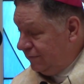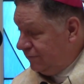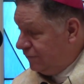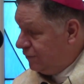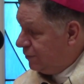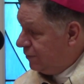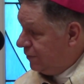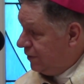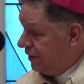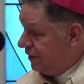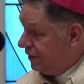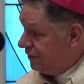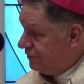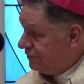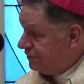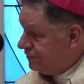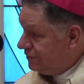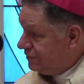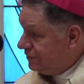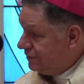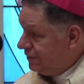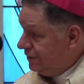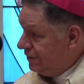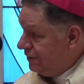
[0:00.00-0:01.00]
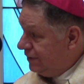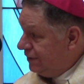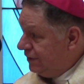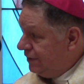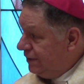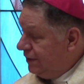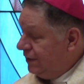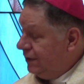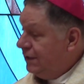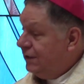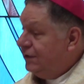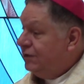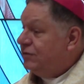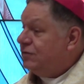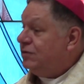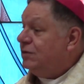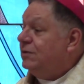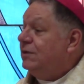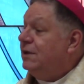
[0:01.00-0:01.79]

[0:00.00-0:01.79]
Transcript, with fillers: for us so